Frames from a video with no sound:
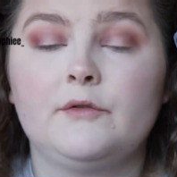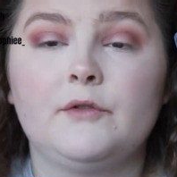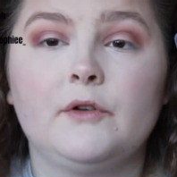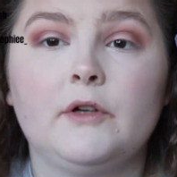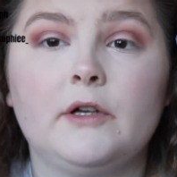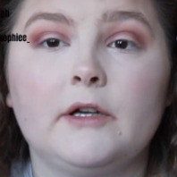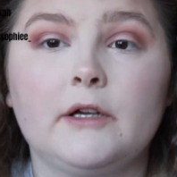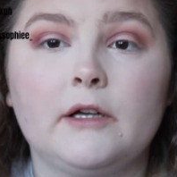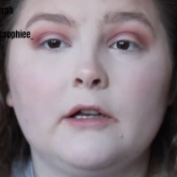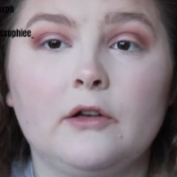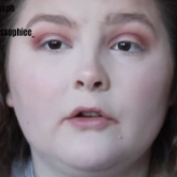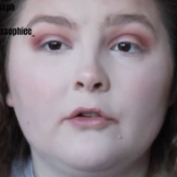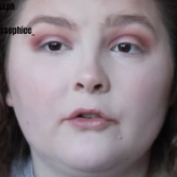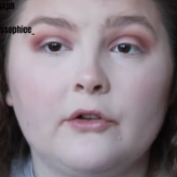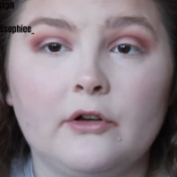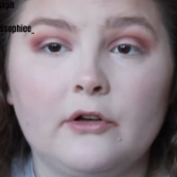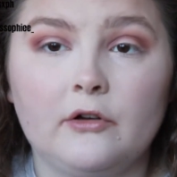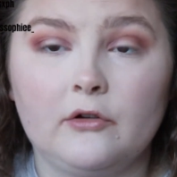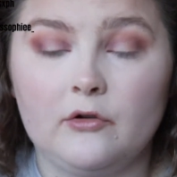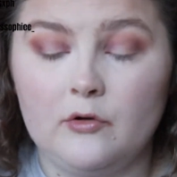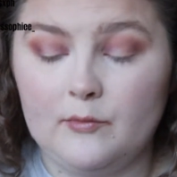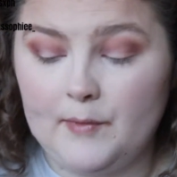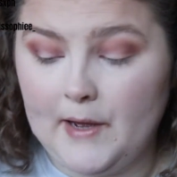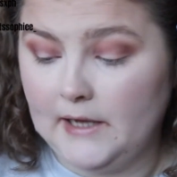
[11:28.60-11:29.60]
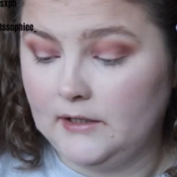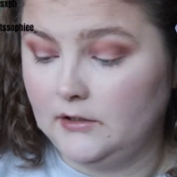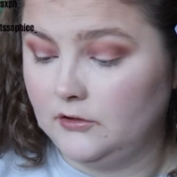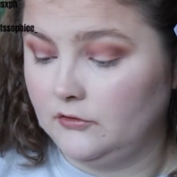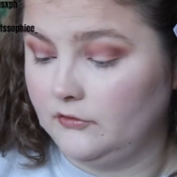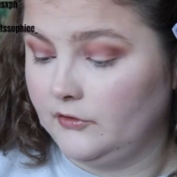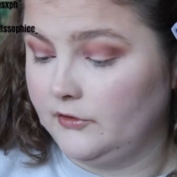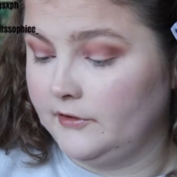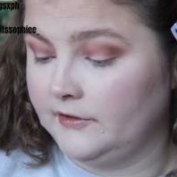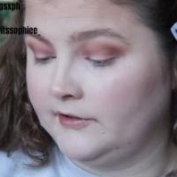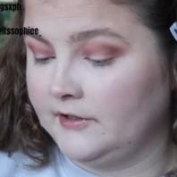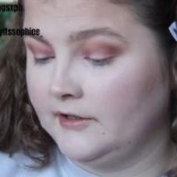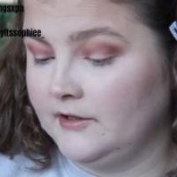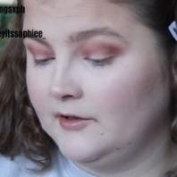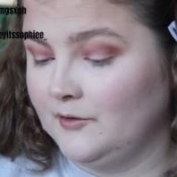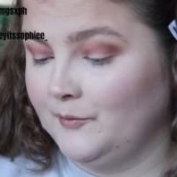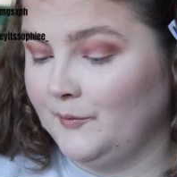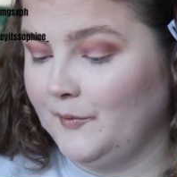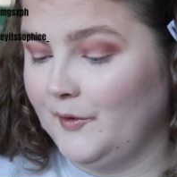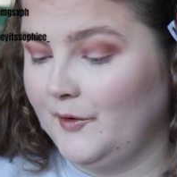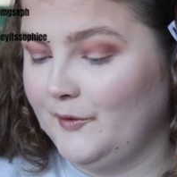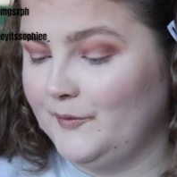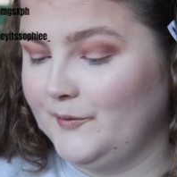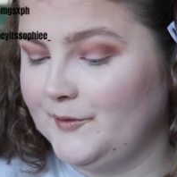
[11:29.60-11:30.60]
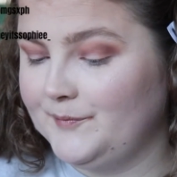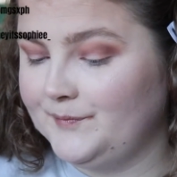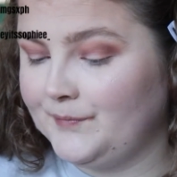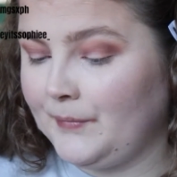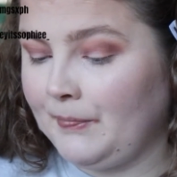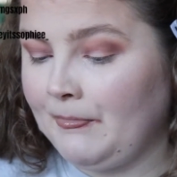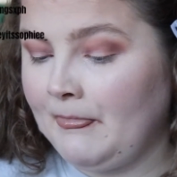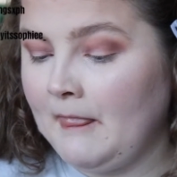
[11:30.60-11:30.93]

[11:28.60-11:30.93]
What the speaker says: feel like it looks like I've got panda eyes at the moment.